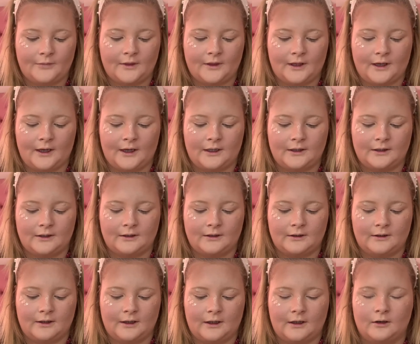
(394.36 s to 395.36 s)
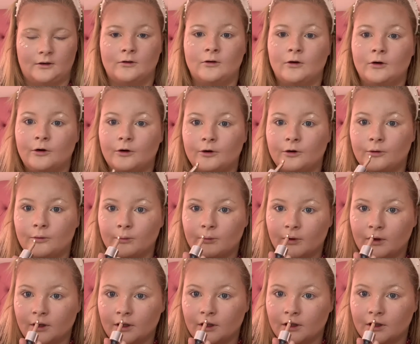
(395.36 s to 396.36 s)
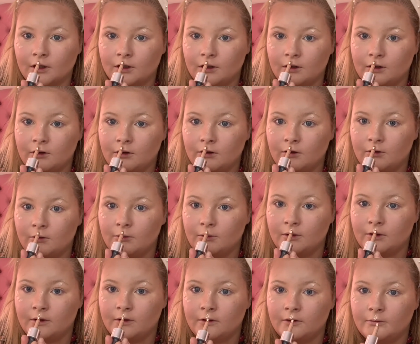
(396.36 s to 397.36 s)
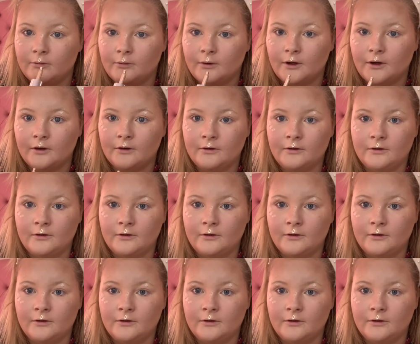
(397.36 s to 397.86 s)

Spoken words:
And then on my Cupid's bow.